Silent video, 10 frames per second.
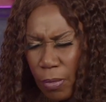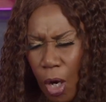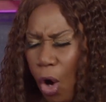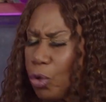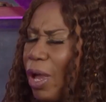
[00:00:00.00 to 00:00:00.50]

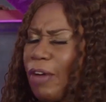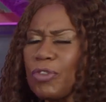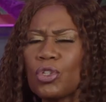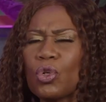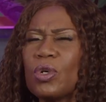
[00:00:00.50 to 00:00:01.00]
All you have
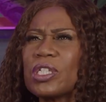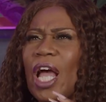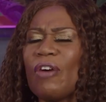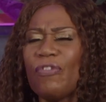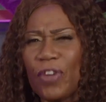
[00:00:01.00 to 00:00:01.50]
to do is
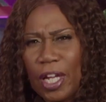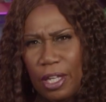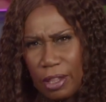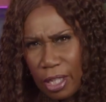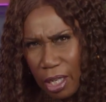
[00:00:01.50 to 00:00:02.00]
have
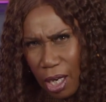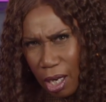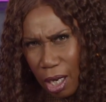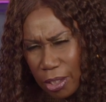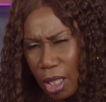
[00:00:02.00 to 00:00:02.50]
faith in
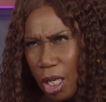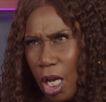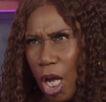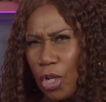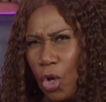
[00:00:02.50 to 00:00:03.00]
God
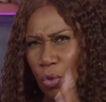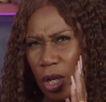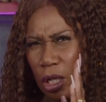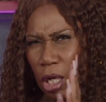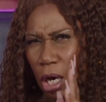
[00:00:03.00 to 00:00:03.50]
and know
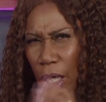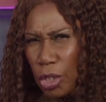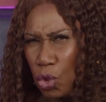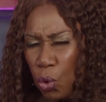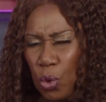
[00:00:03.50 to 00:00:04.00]
that God
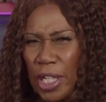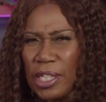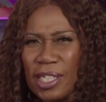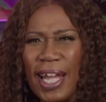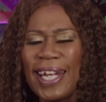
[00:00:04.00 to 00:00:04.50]
is who He
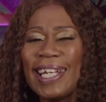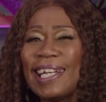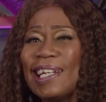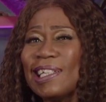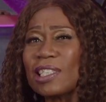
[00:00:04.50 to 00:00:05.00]
said He
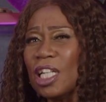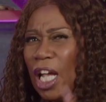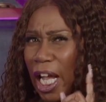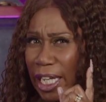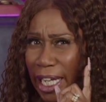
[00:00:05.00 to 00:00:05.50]
is,
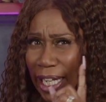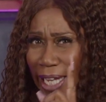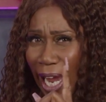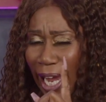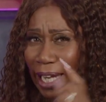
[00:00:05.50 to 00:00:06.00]
and He
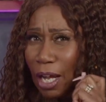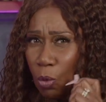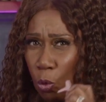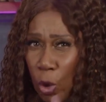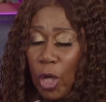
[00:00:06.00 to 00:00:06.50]
can
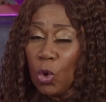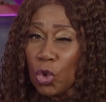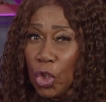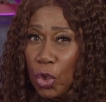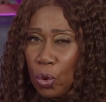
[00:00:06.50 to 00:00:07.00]
and will
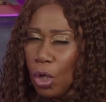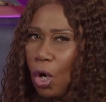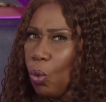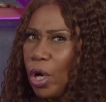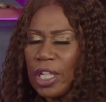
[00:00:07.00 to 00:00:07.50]
do
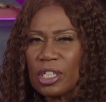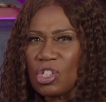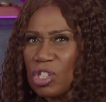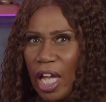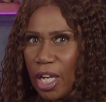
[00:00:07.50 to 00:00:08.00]
what He
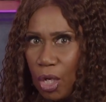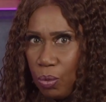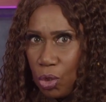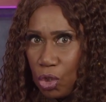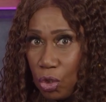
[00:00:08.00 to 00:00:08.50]
said He
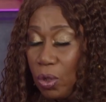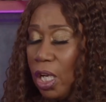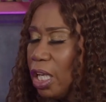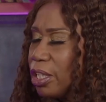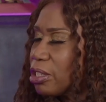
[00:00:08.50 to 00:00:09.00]
will do.
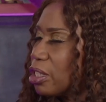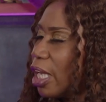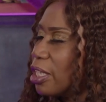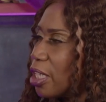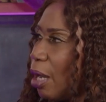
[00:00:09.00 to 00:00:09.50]
In this
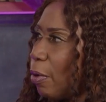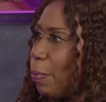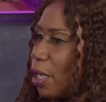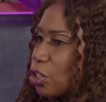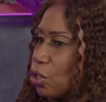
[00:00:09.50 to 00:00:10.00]
day and time,
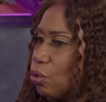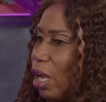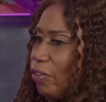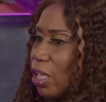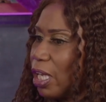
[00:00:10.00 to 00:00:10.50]
Apostle, you
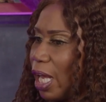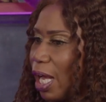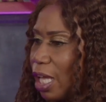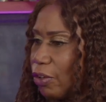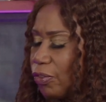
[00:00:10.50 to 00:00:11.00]
have a
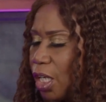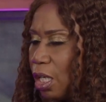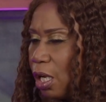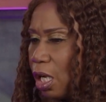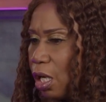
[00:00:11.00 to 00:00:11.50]
lot of
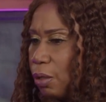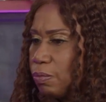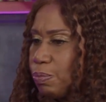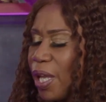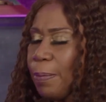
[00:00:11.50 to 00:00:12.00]
um,
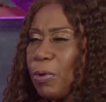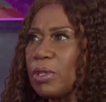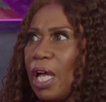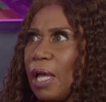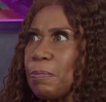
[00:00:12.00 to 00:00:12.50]
people
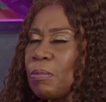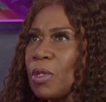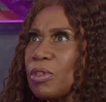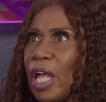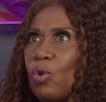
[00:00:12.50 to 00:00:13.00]
that
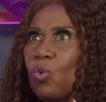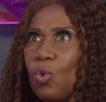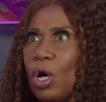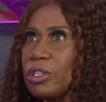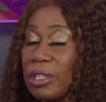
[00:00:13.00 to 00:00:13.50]
they
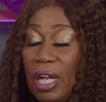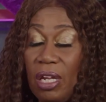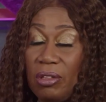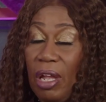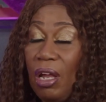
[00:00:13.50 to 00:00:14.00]
want,
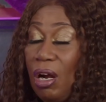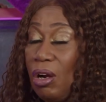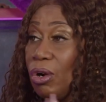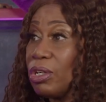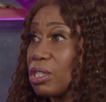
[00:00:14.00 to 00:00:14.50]
they they
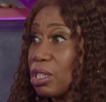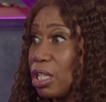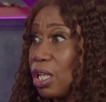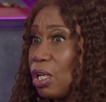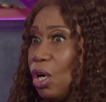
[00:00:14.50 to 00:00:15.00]

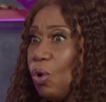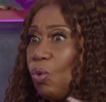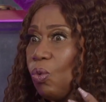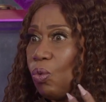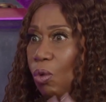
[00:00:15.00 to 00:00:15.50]
earnestly
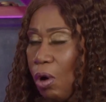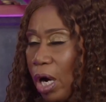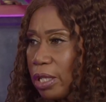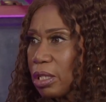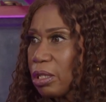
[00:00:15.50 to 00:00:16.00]

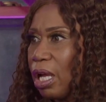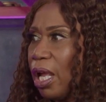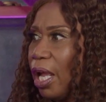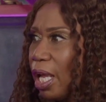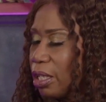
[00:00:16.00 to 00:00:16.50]
want the
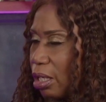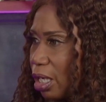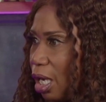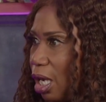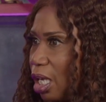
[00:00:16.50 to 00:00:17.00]
hand of
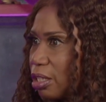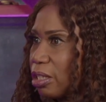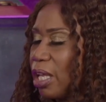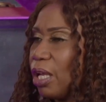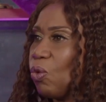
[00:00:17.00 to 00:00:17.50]
God.
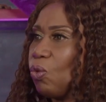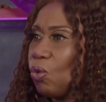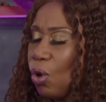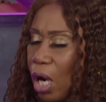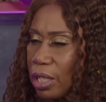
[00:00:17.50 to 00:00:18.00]
They
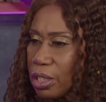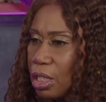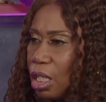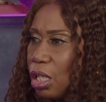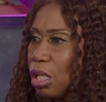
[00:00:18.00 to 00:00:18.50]
want
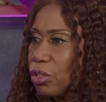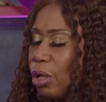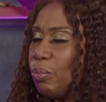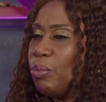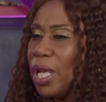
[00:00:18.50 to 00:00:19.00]

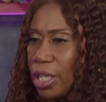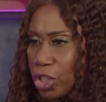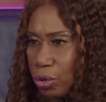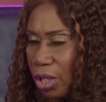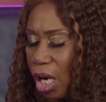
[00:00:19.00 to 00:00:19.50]
the
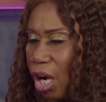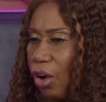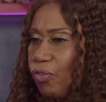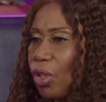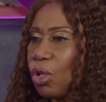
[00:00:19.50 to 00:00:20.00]
ministry
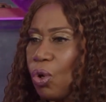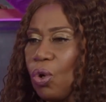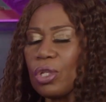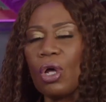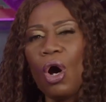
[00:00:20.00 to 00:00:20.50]
of the
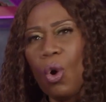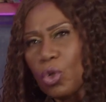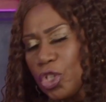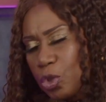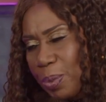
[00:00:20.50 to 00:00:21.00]
Lord, the
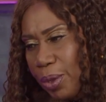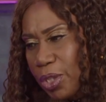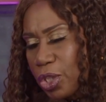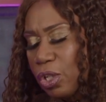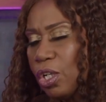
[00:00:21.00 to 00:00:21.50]
Holy hmm.
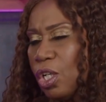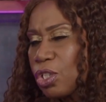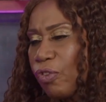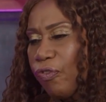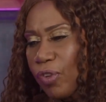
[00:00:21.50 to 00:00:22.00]
Spirit, mm. to
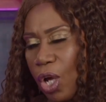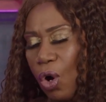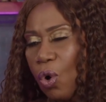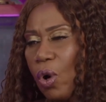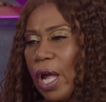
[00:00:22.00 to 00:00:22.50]
to
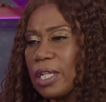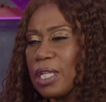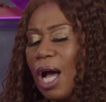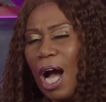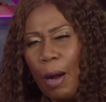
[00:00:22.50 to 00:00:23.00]
flow and
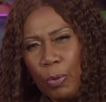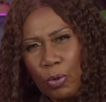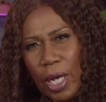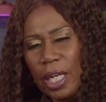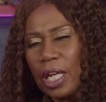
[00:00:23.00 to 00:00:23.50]
to
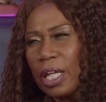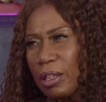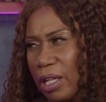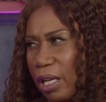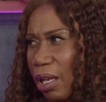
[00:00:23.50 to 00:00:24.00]
operate
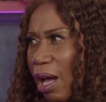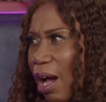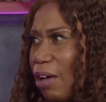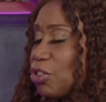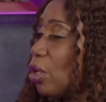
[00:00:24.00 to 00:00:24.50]
in their
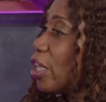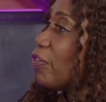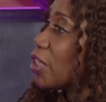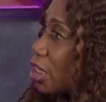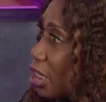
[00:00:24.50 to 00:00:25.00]
lives, or
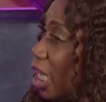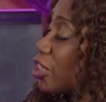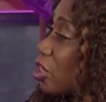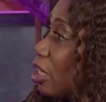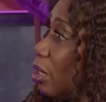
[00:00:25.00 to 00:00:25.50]
even to
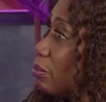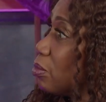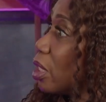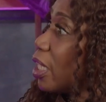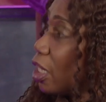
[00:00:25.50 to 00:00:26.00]
touch them,
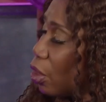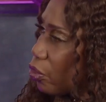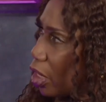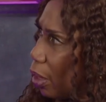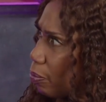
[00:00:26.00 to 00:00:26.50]
to heal
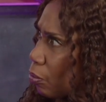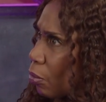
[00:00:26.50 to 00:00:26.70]
them.